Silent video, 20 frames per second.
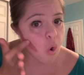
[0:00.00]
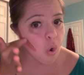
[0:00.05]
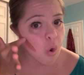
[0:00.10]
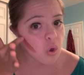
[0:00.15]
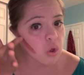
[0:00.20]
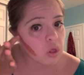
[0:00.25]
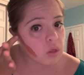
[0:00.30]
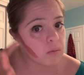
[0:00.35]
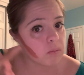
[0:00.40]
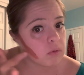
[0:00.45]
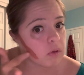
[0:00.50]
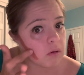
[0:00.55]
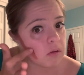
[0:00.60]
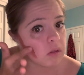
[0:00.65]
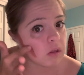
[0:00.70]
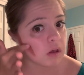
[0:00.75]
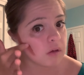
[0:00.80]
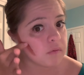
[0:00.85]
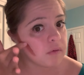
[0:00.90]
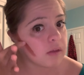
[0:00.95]
sometimes
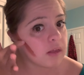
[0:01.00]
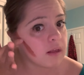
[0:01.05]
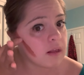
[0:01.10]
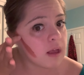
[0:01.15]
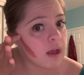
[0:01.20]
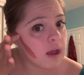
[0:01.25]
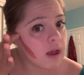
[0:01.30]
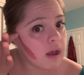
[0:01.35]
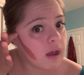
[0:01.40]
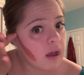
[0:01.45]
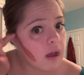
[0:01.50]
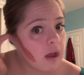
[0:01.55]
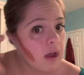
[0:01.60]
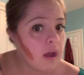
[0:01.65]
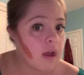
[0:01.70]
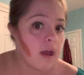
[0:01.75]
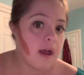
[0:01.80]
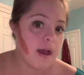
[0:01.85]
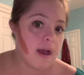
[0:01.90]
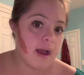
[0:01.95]
I feel like
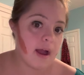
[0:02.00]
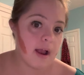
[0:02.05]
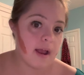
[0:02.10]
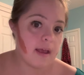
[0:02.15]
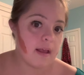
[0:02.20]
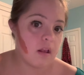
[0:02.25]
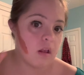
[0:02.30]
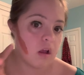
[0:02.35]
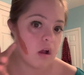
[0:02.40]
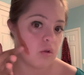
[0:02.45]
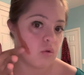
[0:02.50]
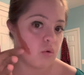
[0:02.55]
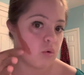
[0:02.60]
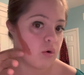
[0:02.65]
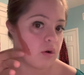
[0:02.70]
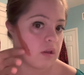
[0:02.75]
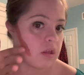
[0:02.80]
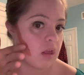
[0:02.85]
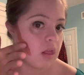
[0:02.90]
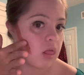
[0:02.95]
adding contour
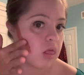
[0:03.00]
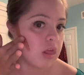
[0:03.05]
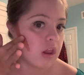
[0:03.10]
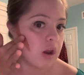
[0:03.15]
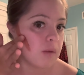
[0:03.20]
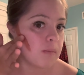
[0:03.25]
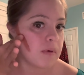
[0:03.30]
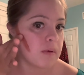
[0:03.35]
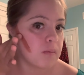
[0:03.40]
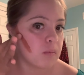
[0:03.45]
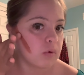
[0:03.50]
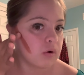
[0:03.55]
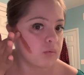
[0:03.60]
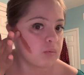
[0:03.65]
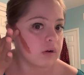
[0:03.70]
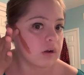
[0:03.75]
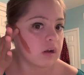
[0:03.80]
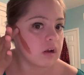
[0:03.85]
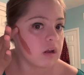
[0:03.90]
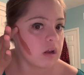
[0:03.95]
is a little bit more
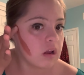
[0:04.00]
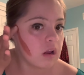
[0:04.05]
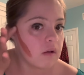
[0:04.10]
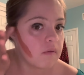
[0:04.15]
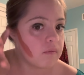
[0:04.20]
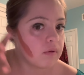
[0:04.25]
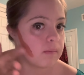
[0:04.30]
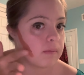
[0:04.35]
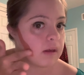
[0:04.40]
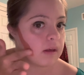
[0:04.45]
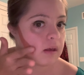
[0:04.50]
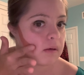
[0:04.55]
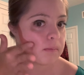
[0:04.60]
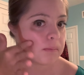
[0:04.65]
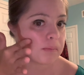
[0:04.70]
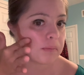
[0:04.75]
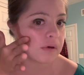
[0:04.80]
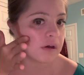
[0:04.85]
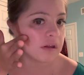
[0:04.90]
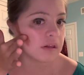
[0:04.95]
work for me,
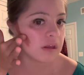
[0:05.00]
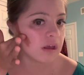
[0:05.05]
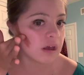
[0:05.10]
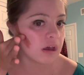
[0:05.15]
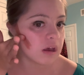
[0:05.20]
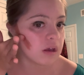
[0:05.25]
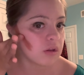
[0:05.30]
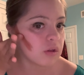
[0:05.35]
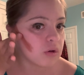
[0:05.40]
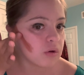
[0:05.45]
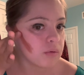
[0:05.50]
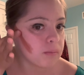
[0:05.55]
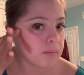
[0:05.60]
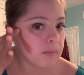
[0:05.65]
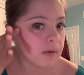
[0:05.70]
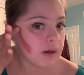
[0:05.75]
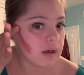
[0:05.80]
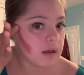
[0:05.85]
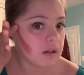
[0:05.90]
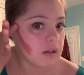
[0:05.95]
but I don't
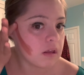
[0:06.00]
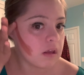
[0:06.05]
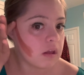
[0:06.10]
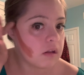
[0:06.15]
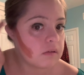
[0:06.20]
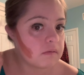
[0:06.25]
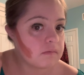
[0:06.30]
mind it.